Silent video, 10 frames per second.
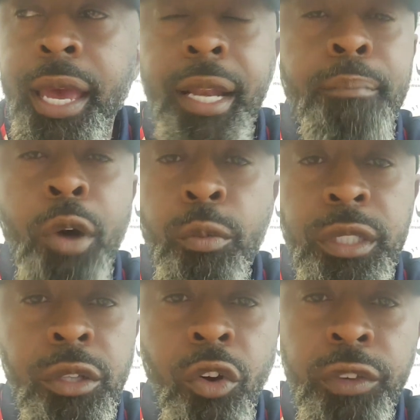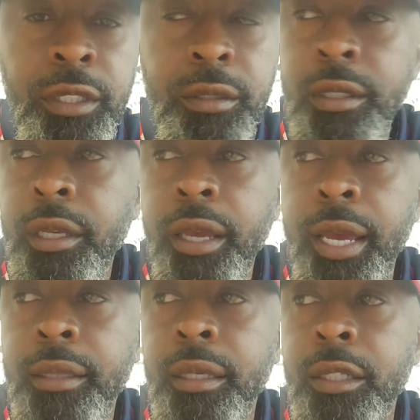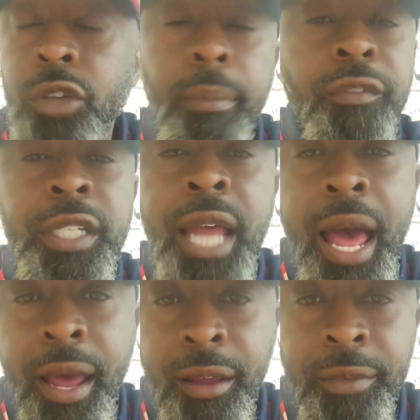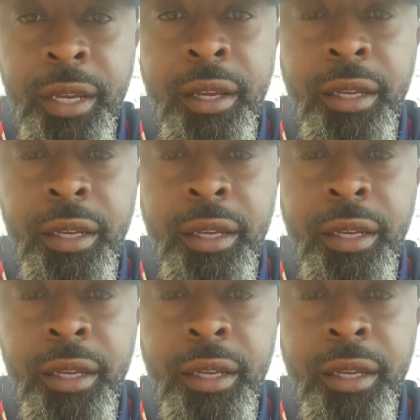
at a moment's notice, at the uh, drop of a dime.